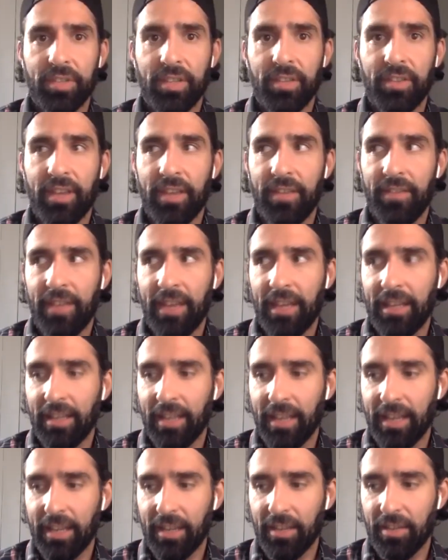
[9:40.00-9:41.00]
is it then that
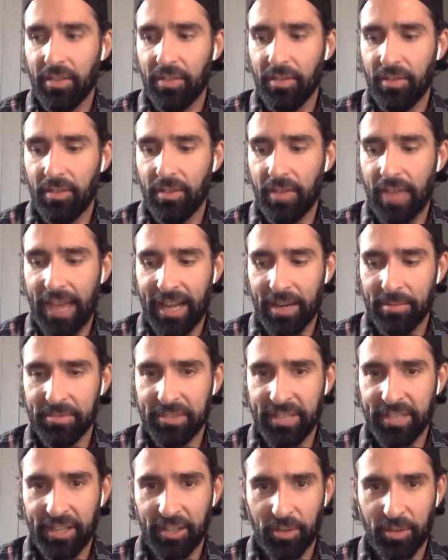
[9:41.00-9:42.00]
like Adam
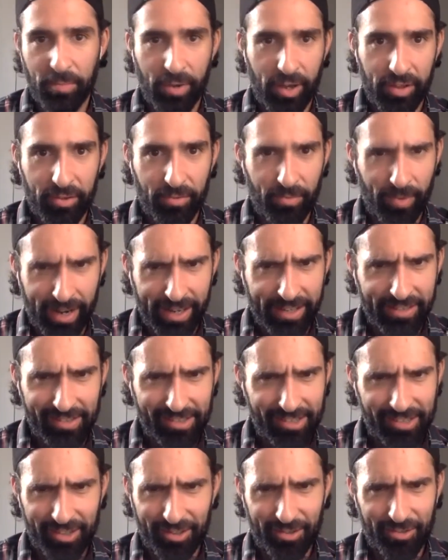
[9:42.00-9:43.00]
Sandler bought the
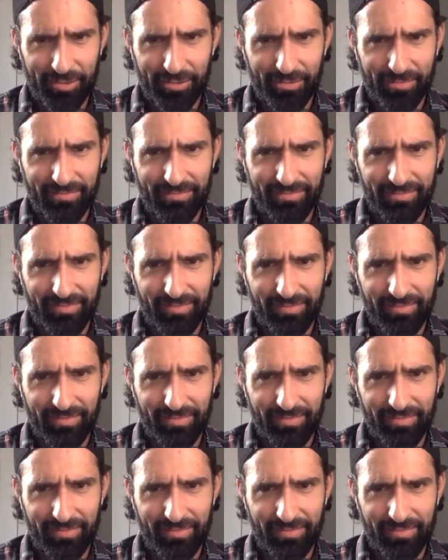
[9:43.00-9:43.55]
rights to